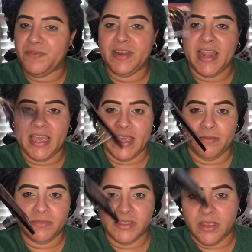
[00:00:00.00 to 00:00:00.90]

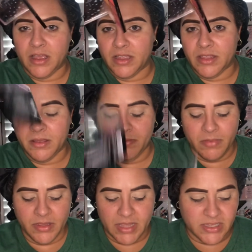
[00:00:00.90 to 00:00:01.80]
names on them.
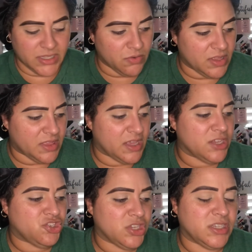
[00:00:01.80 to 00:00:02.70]
That's the only thing.
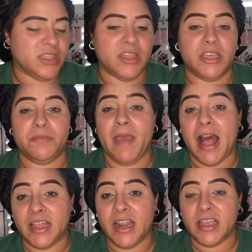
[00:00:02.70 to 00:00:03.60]
It's just the
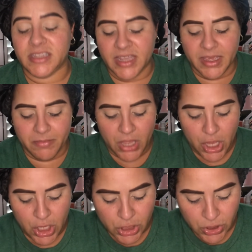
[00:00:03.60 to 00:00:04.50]
palette has a name.
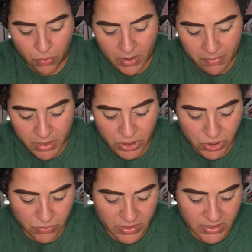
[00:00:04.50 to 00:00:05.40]
So what I'm going to
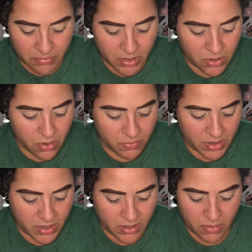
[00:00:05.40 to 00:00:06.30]
do is I'm going to go
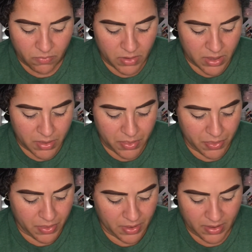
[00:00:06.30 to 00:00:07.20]
in
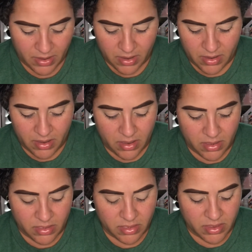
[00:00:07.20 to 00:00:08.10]
with
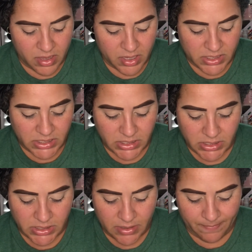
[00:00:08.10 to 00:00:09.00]

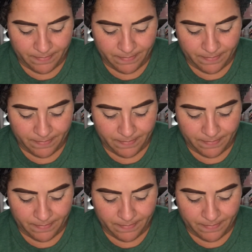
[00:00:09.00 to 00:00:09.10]
this.